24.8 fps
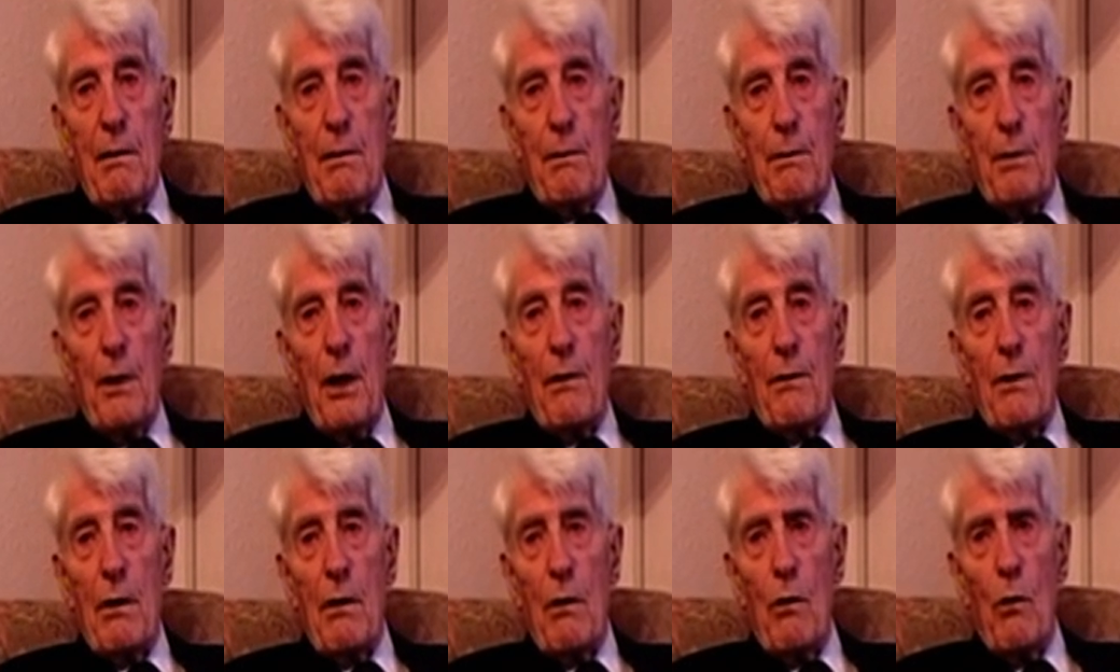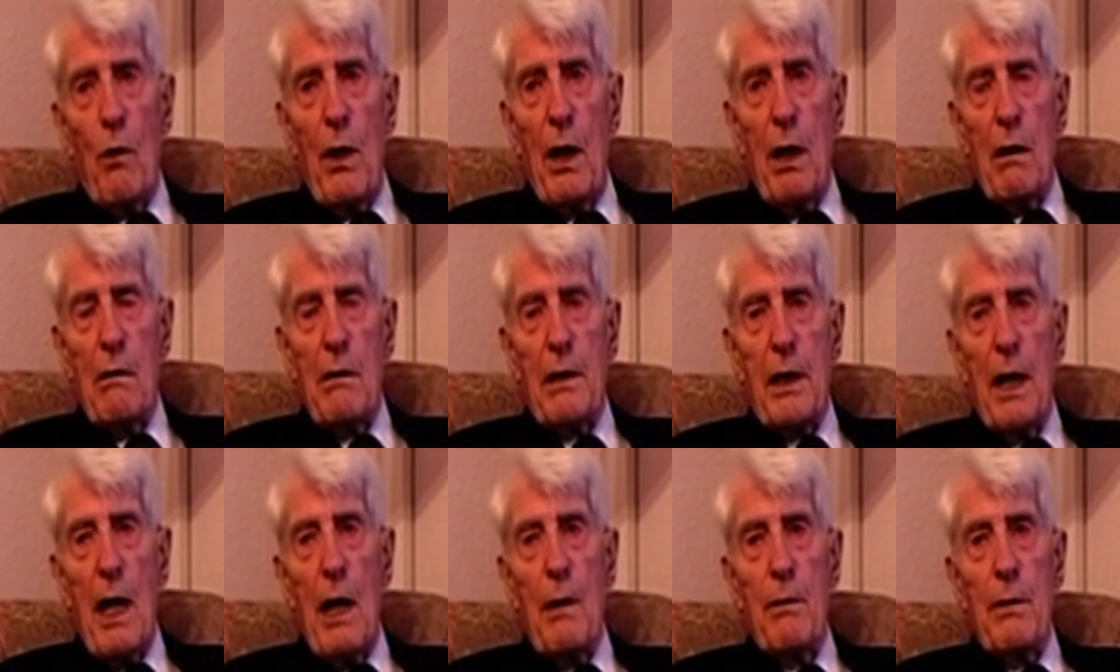beautiful,
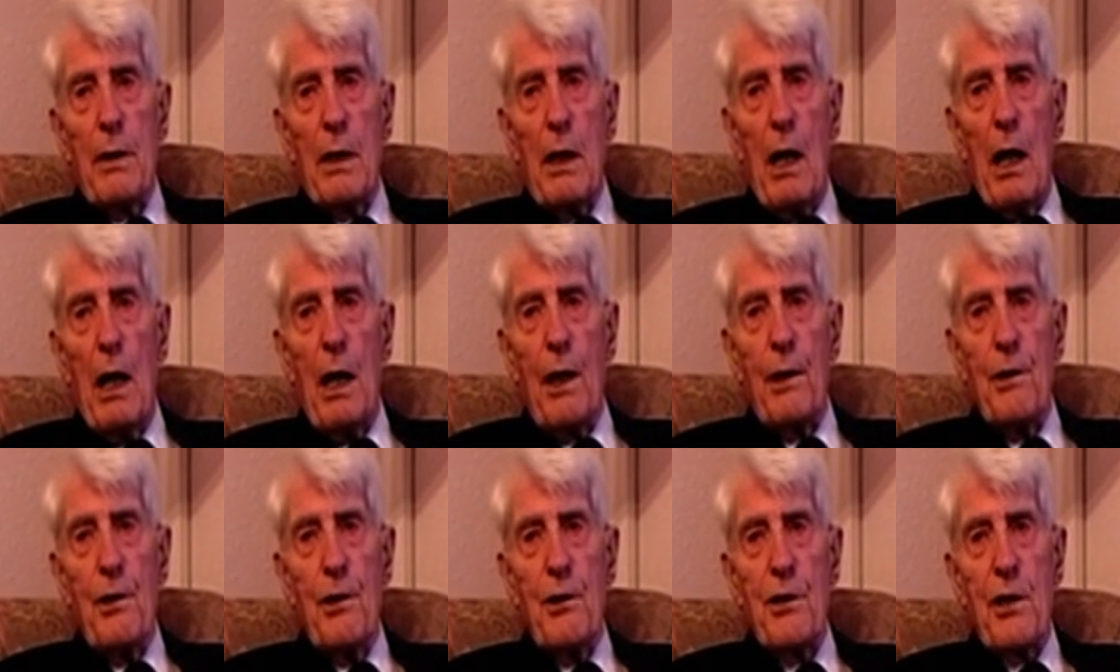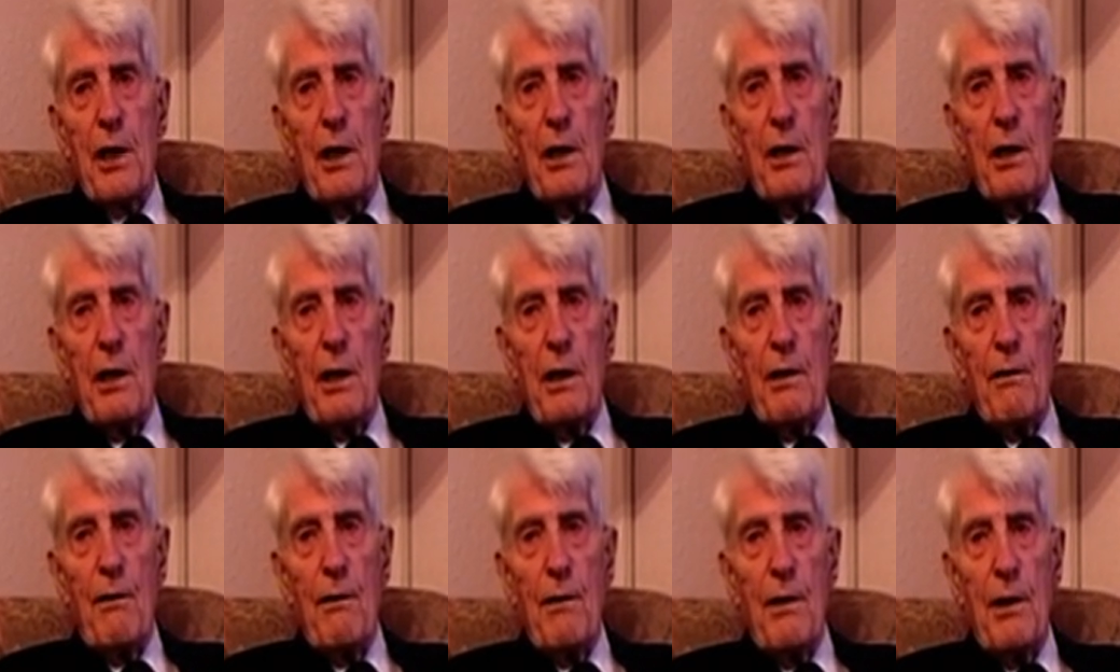well-kept gardens at
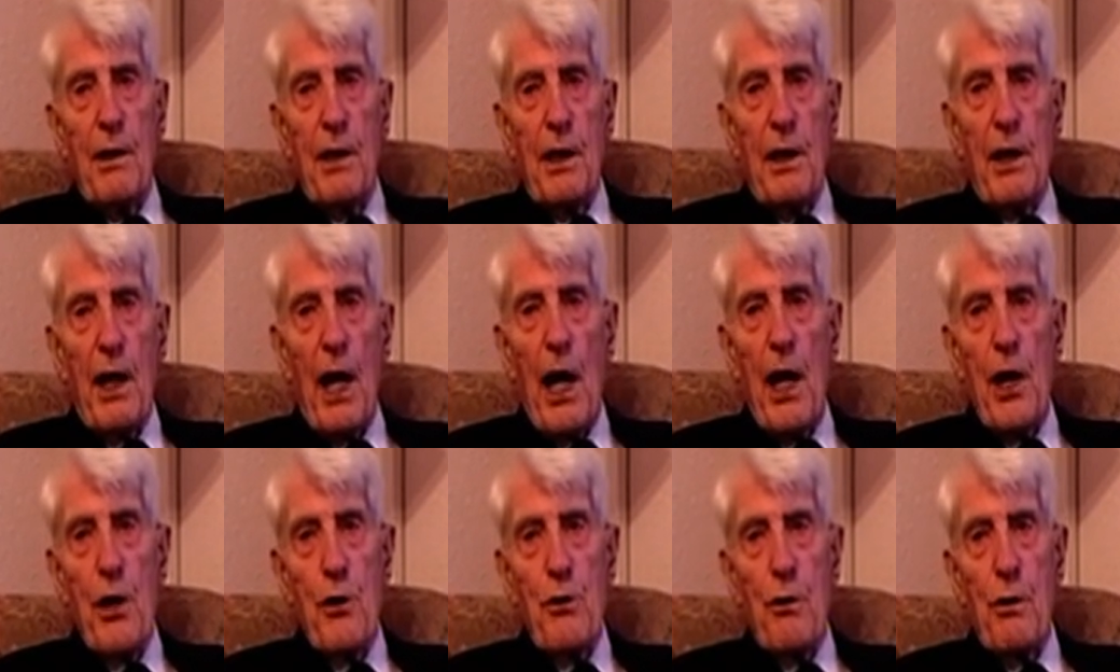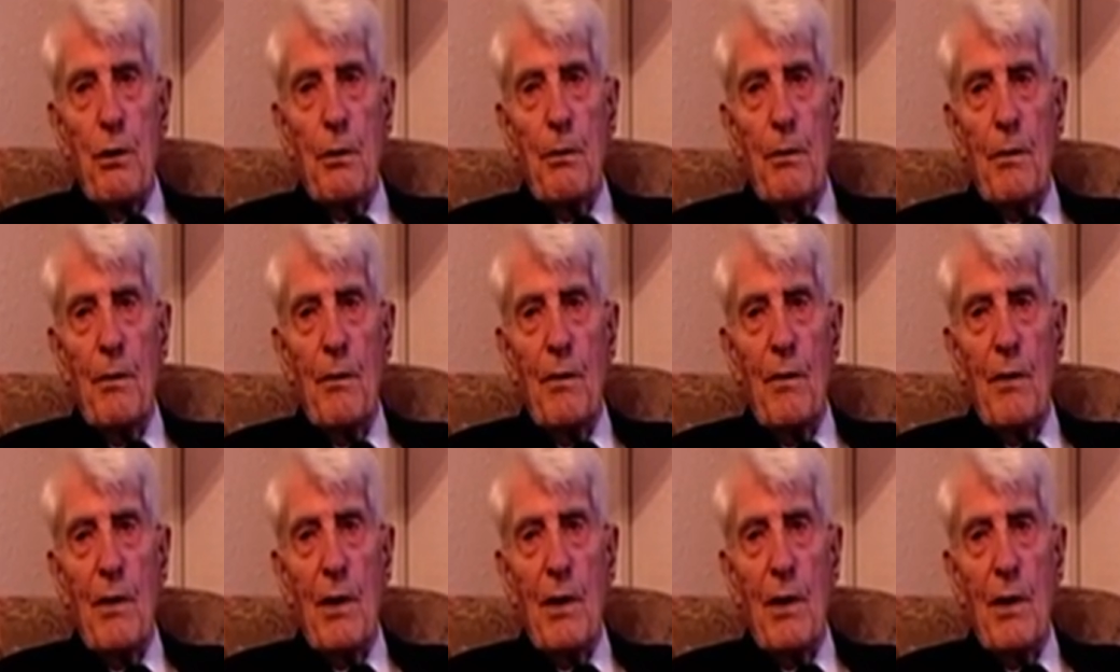Caterham,